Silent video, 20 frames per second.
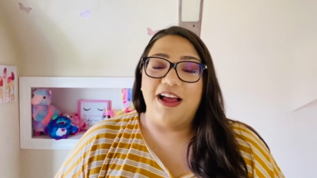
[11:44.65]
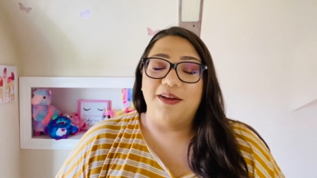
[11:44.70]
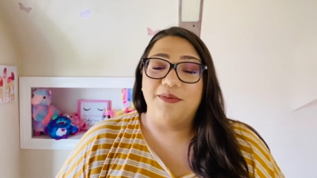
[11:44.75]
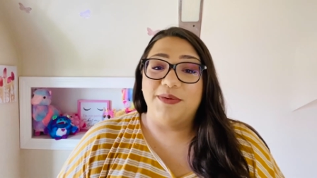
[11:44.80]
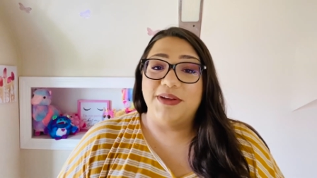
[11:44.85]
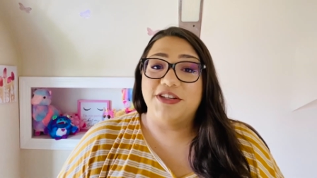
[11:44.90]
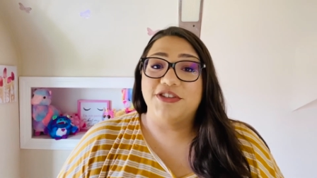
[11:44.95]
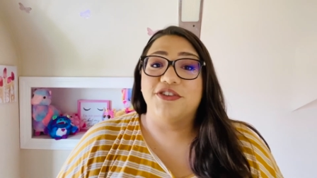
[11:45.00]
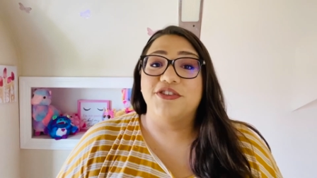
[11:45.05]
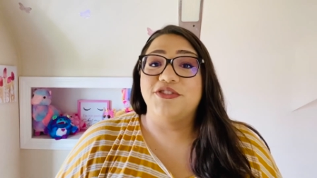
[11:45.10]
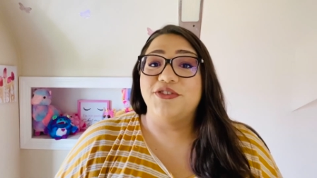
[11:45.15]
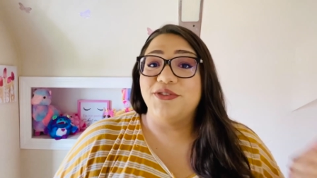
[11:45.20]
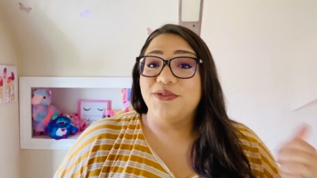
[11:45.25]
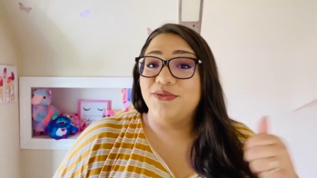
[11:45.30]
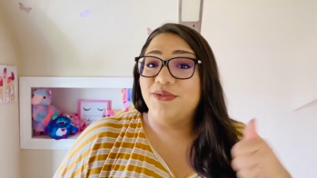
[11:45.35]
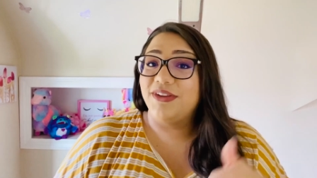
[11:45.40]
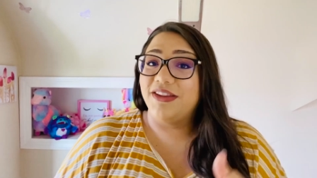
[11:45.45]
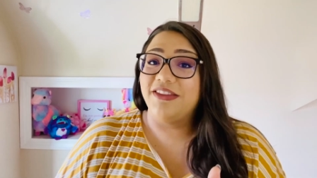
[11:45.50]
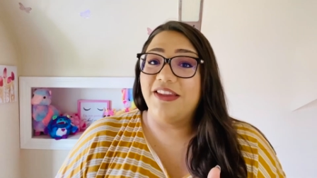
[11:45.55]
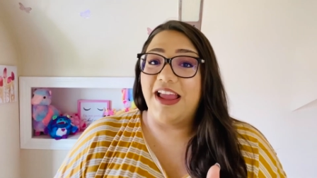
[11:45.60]
Be sure
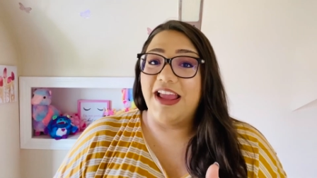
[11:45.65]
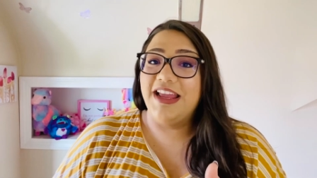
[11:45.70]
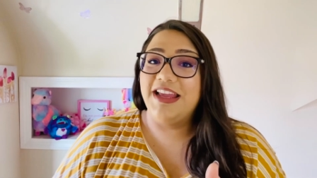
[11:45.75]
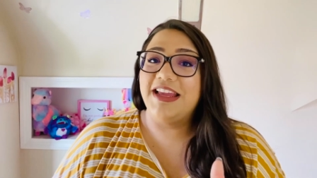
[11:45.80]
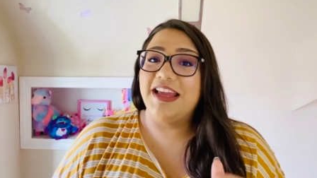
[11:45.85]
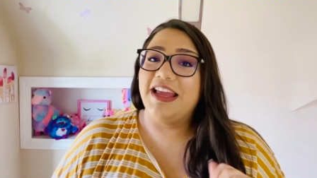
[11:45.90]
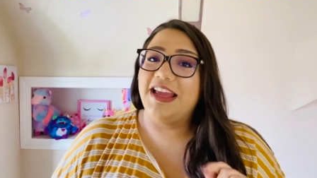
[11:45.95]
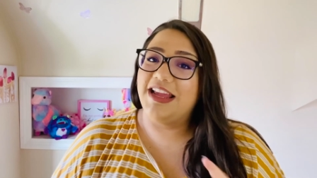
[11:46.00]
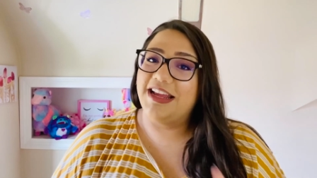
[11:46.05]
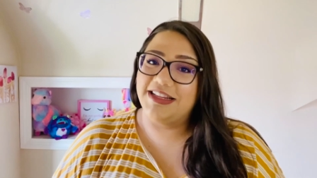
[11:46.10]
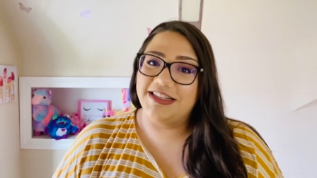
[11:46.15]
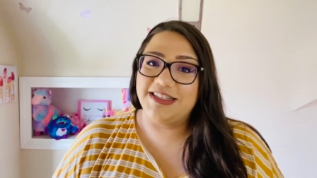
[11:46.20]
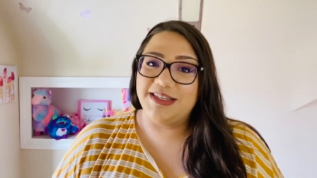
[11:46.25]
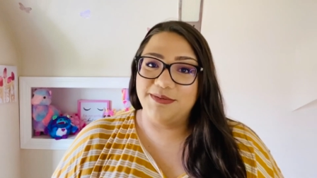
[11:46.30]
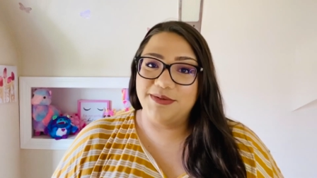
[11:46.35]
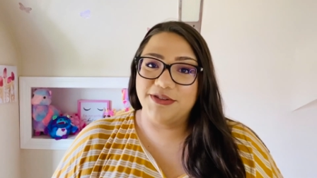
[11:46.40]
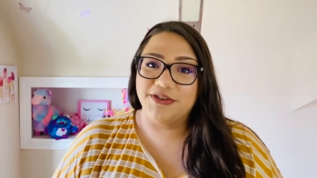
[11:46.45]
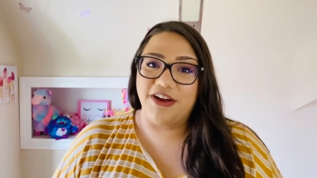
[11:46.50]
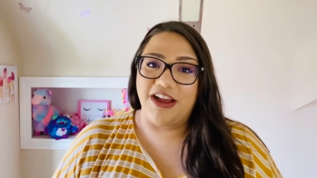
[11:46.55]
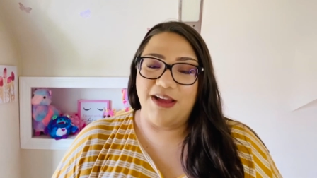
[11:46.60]
to like and
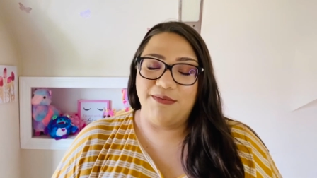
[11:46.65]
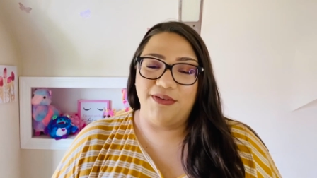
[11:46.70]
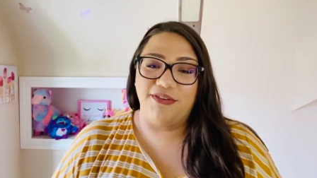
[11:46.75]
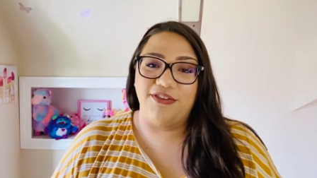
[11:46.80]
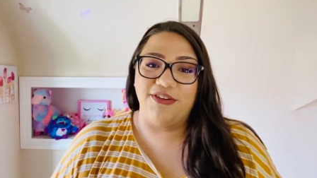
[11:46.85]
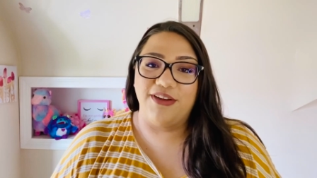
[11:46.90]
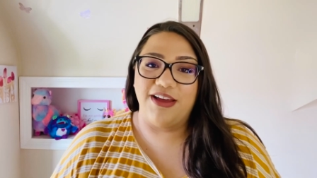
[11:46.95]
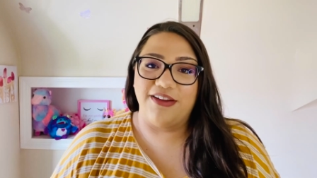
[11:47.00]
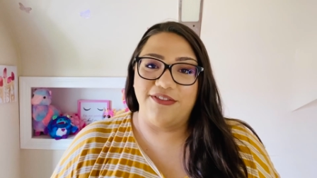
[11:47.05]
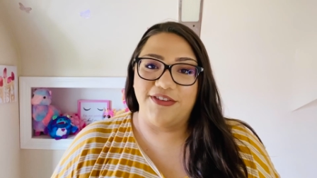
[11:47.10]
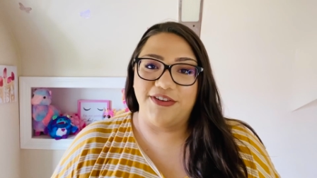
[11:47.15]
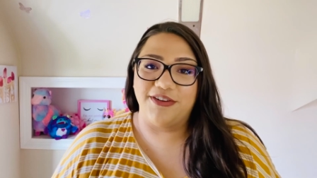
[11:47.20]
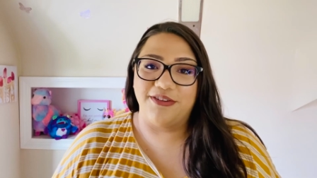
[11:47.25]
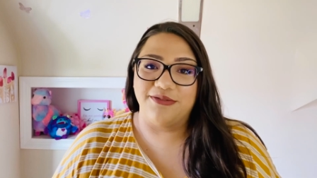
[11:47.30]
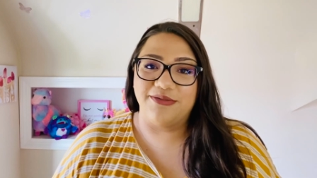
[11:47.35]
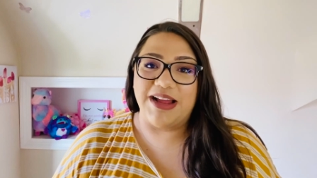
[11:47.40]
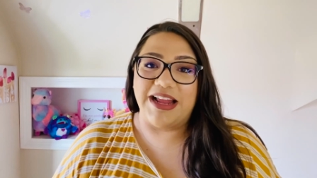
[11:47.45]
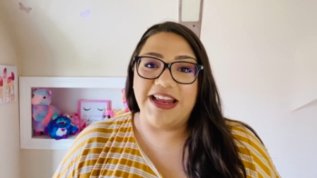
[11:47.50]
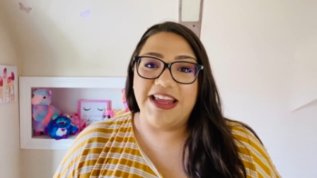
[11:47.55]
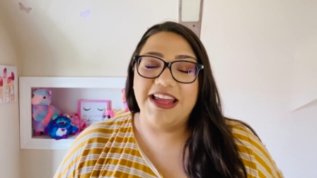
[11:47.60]
subscribe if you haven't
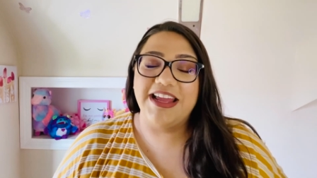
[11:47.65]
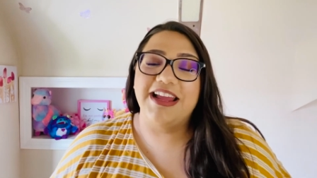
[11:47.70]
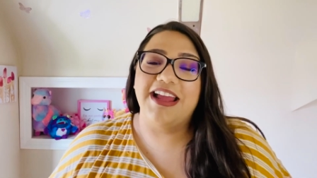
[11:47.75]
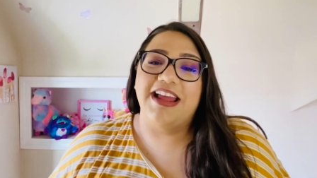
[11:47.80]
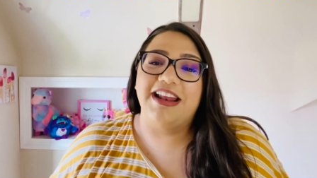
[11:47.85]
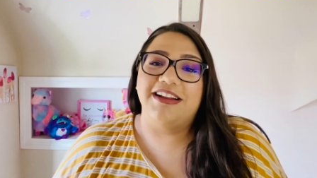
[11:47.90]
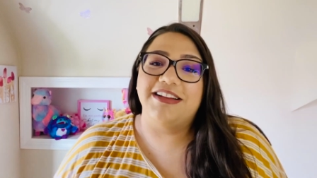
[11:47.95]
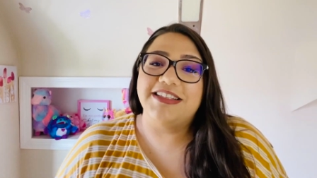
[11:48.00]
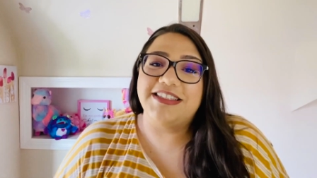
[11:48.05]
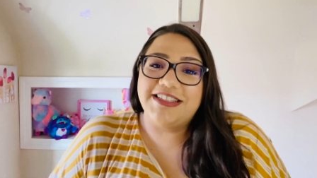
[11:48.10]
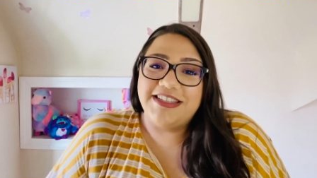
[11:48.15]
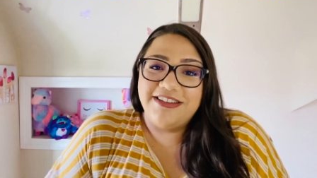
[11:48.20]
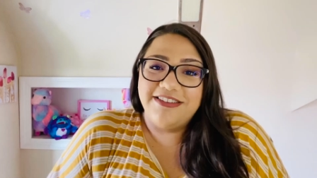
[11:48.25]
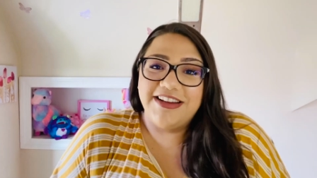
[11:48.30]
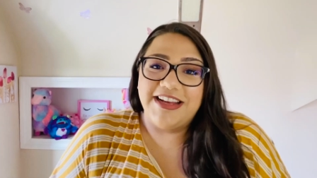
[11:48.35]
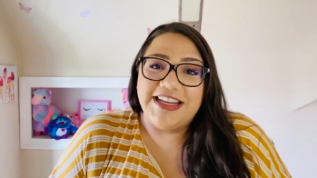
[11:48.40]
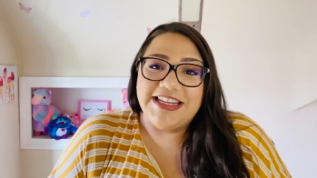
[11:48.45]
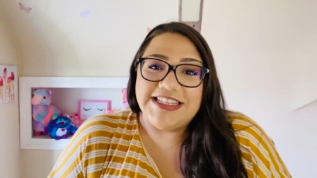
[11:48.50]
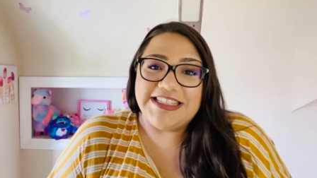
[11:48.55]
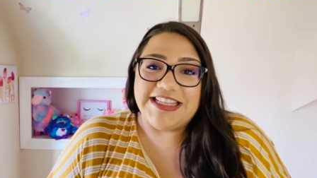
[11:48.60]
already, and I'll see you
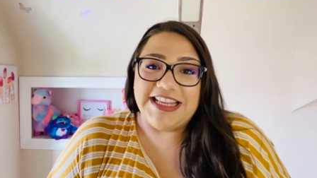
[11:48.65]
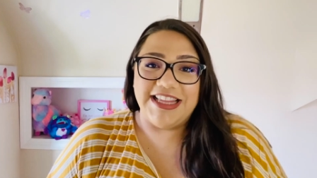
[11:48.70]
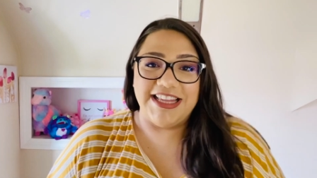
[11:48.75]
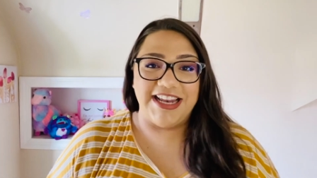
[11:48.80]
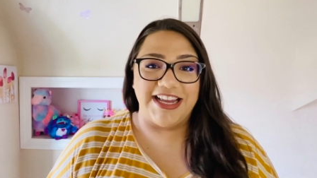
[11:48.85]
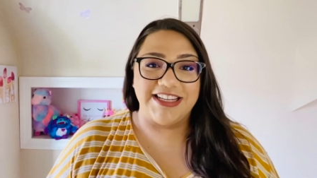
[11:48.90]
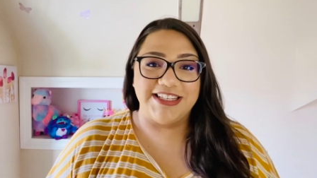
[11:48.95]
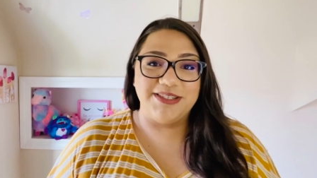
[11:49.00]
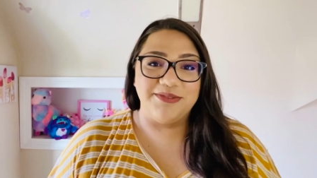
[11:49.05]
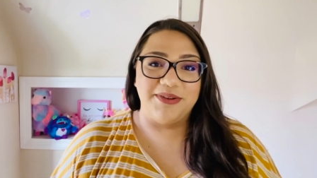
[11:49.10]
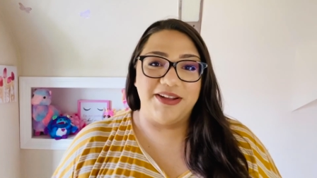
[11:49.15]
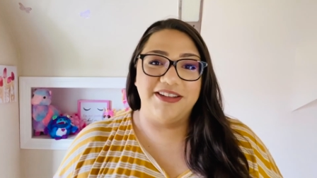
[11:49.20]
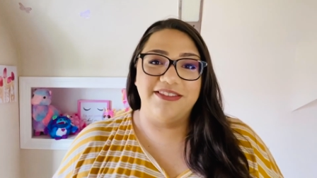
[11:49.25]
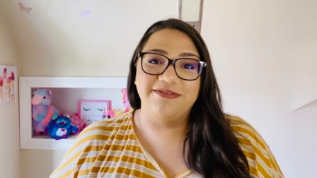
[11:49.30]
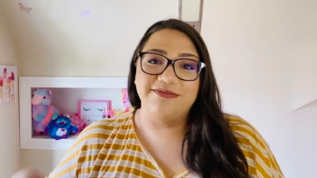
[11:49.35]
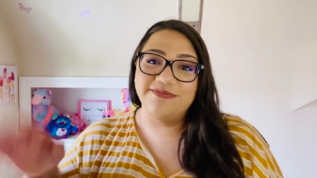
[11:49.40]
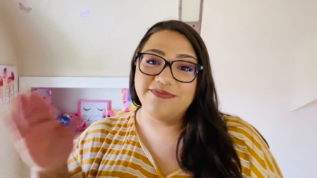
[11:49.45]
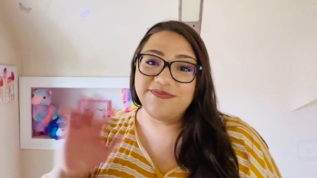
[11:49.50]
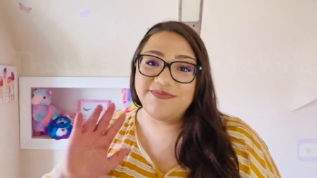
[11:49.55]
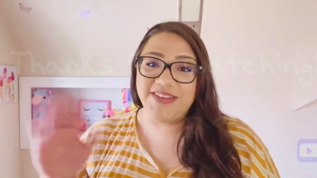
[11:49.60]
guys in the next one.
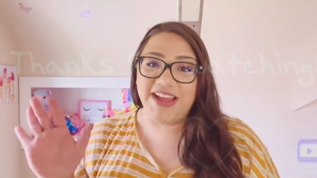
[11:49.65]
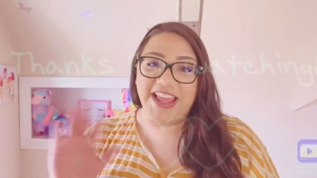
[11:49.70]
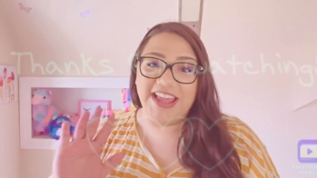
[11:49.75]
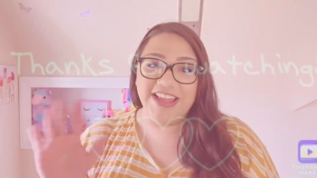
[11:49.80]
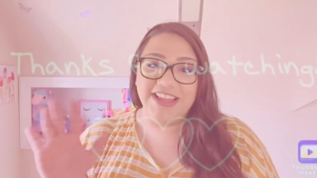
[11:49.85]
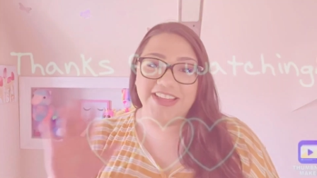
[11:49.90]
Bye.